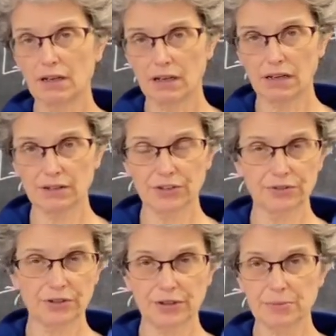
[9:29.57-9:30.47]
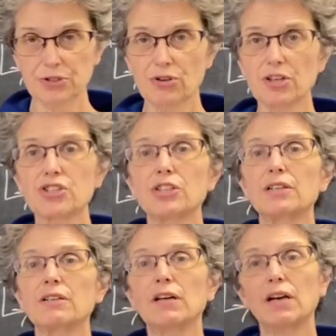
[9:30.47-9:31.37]
urinary obstruction,
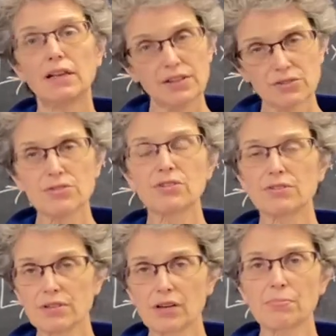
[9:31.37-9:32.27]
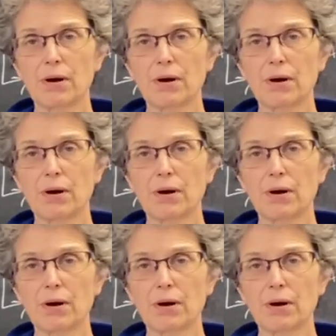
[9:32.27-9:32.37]
and these are serious health